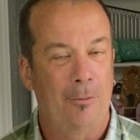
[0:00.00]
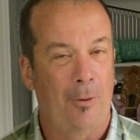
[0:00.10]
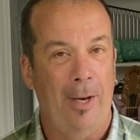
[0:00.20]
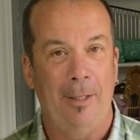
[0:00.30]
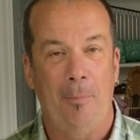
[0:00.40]

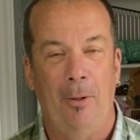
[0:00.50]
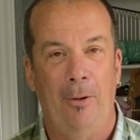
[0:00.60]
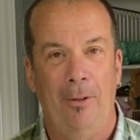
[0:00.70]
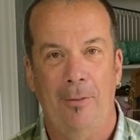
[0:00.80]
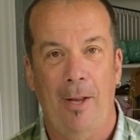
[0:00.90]
for any
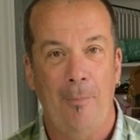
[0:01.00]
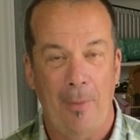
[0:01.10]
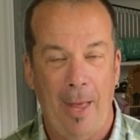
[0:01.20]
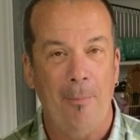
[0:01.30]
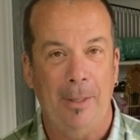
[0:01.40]
period of time,
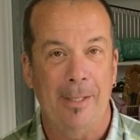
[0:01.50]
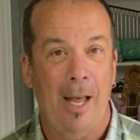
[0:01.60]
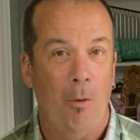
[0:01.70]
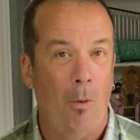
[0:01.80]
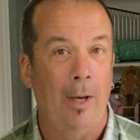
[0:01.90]
that means
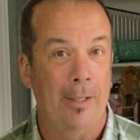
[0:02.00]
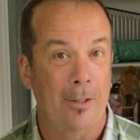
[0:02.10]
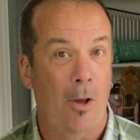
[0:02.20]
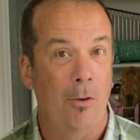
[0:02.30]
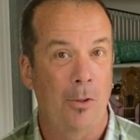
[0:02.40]
that wine is
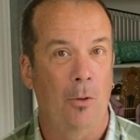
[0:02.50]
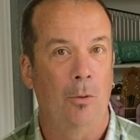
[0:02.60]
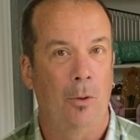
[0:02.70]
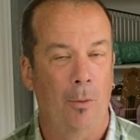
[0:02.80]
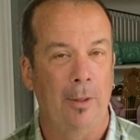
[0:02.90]
also
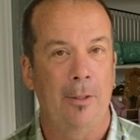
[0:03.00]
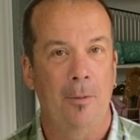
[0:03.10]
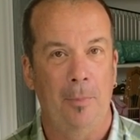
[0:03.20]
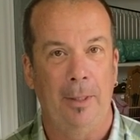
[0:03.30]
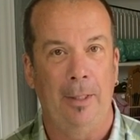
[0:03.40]
going
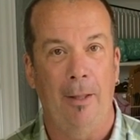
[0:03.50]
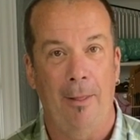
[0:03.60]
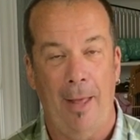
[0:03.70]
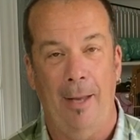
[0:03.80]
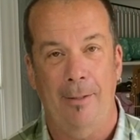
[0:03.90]
to be
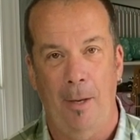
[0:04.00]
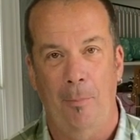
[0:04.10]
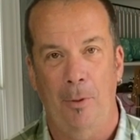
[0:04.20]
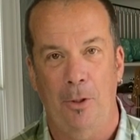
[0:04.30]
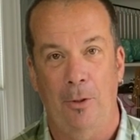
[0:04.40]
that
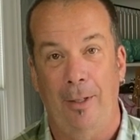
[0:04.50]
temperature.